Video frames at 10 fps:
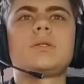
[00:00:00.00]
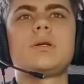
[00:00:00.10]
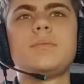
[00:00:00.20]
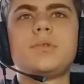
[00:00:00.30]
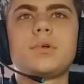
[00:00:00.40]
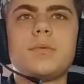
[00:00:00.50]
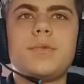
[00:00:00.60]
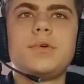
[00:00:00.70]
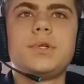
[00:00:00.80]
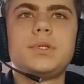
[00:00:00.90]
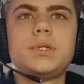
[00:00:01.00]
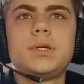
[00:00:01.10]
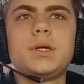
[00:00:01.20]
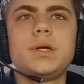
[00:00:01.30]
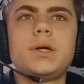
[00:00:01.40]
The crypto
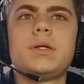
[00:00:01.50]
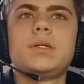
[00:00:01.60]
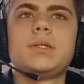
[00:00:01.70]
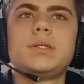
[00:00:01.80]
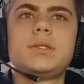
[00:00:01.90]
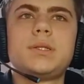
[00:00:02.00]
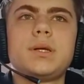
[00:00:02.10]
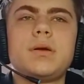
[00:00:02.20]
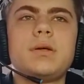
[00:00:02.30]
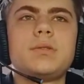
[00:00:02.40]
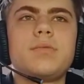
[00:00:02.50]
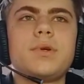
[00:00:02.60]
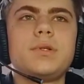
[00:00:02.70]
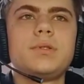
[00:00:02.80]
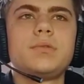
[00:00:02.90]
community is uh,
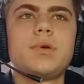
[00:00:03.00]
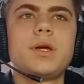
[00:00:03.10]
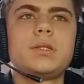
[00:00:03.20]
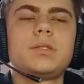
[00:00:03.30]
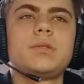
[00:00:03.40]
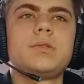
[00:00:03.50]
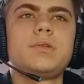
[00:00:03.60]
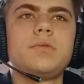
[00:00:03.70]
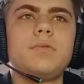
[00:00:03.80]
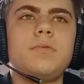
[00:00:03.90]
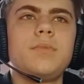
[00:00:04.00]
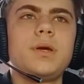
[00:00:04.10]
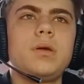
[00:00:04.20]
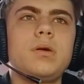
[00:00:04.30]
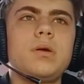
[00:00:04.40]
gathering together to
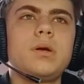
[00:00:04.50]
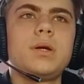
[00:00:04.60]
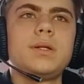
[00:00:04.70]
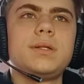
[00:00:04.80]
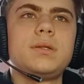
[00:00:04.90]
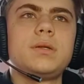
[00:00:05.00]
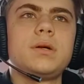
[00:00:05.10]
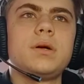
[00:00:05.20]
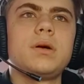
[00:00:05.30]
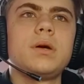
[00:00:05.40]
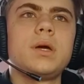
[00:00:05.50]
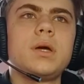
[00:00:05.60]
make it uh,